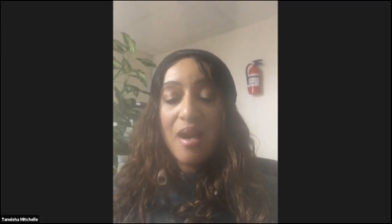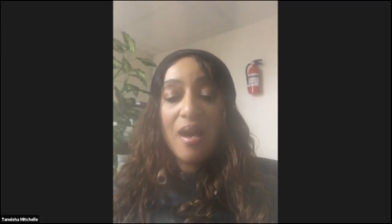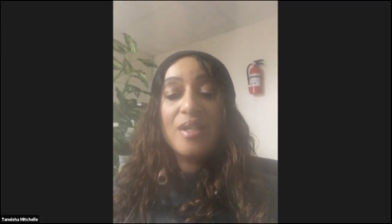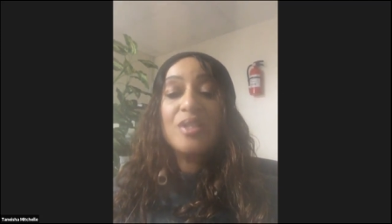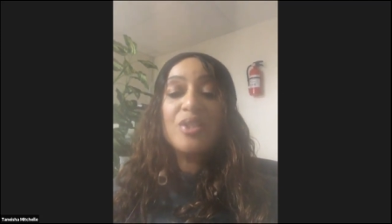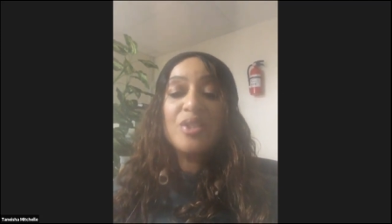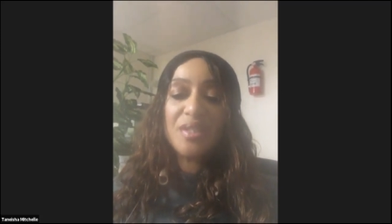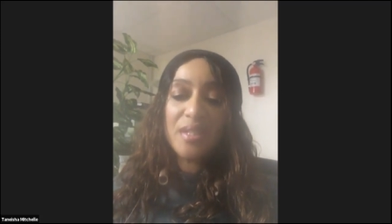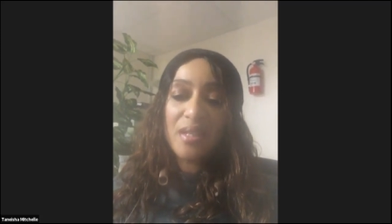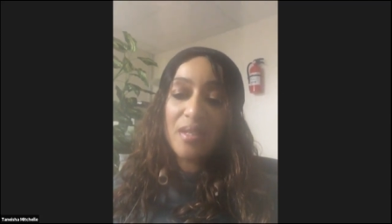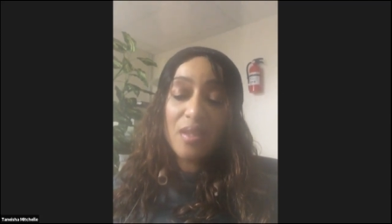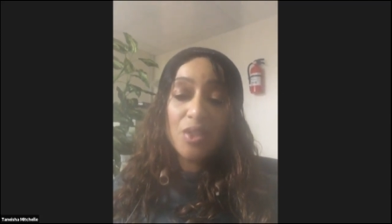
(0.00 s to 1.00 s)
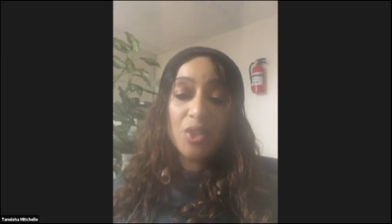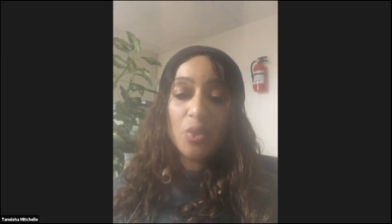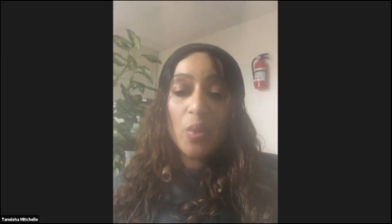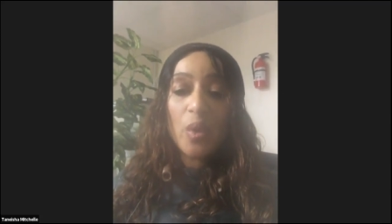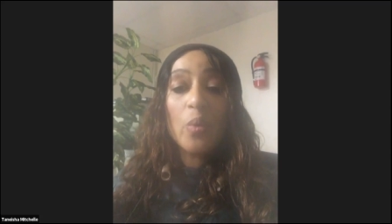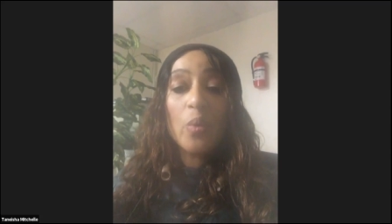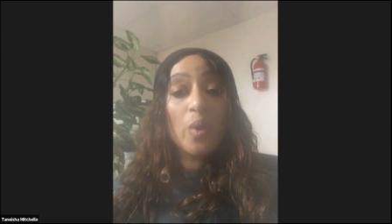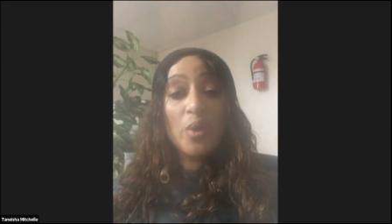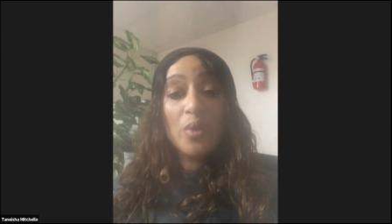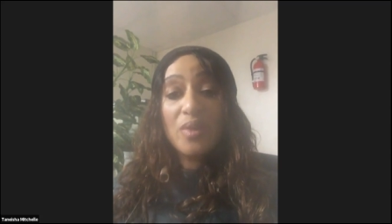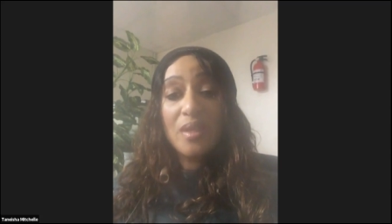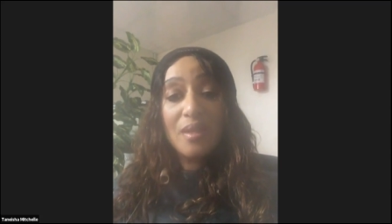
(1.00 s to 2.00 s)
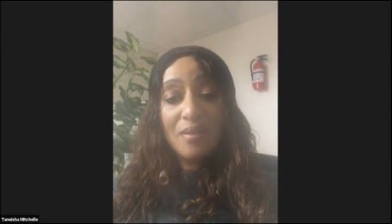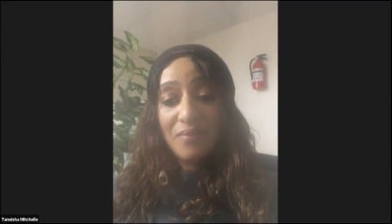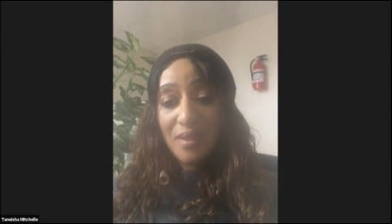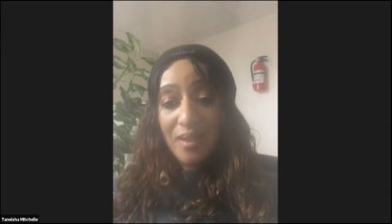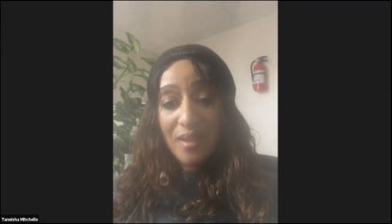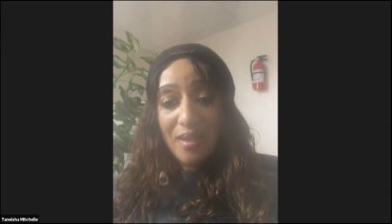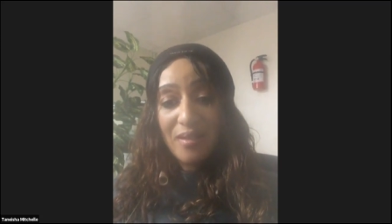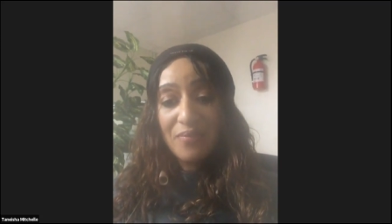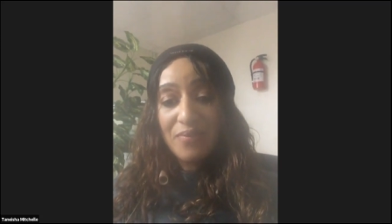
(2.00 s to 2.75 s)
Understand that you are worthy of love,